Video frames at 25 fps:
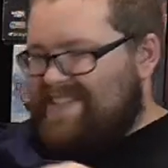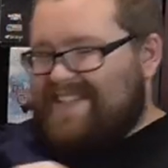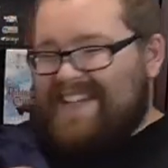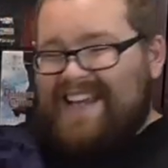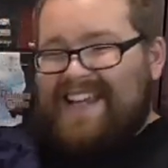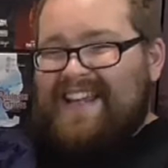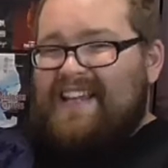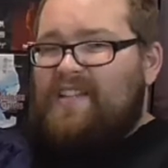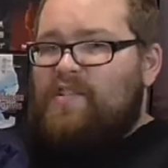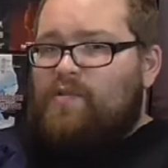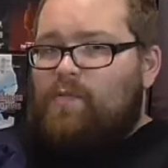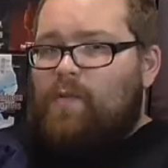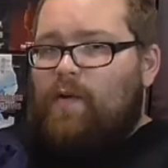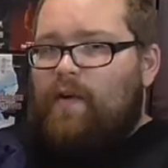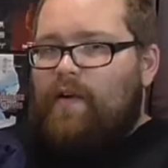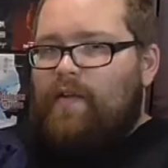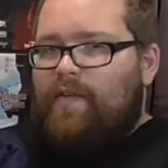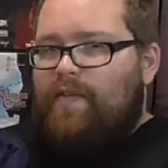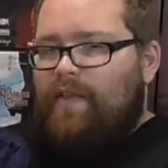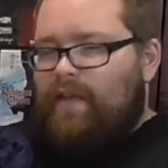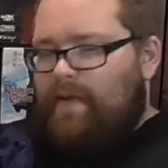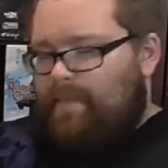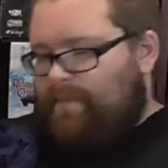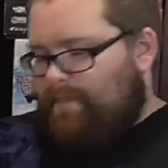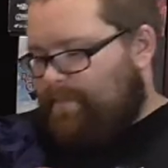say is
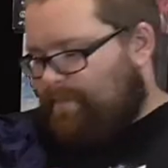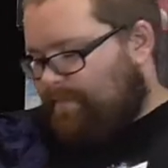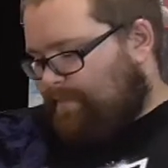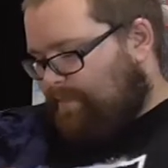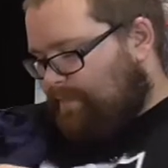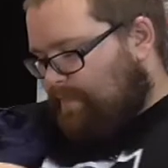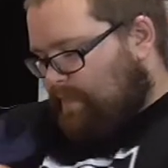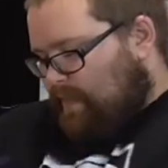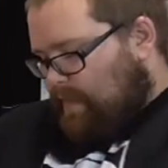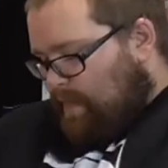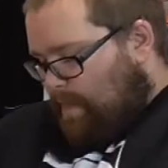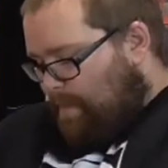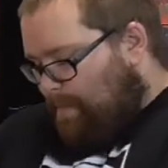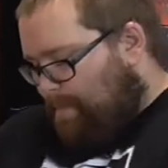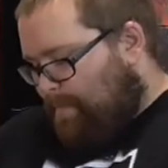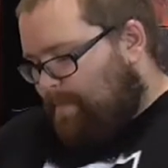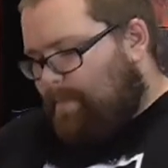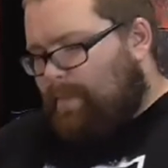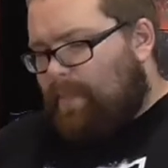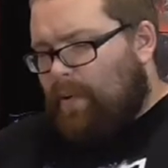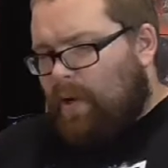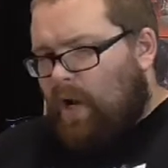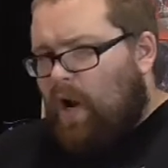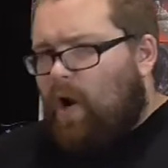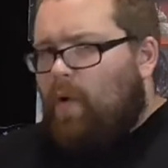worth it,
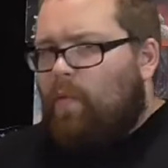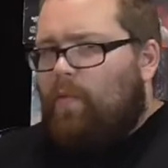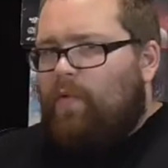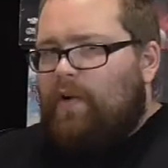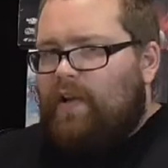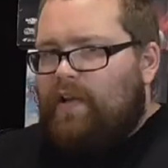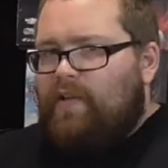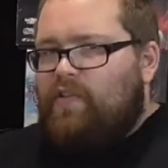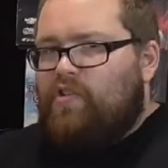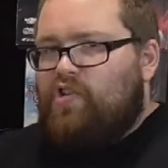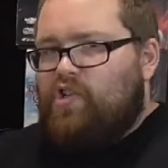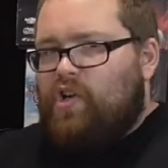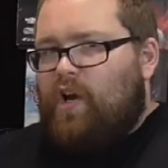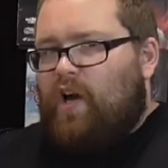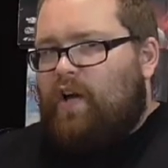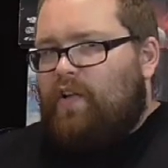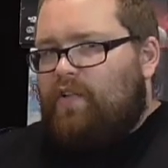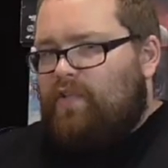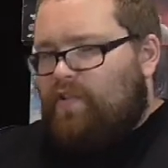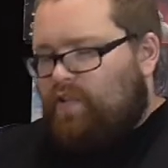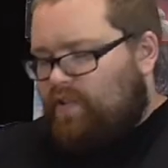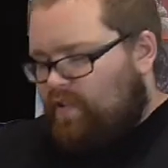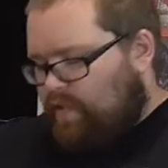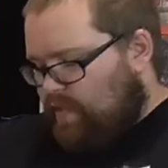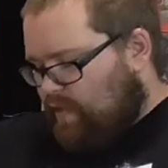but only
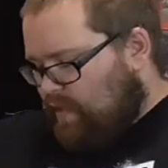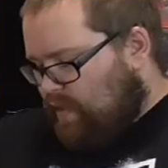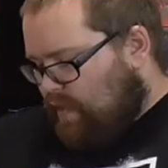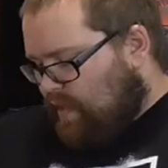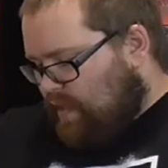just.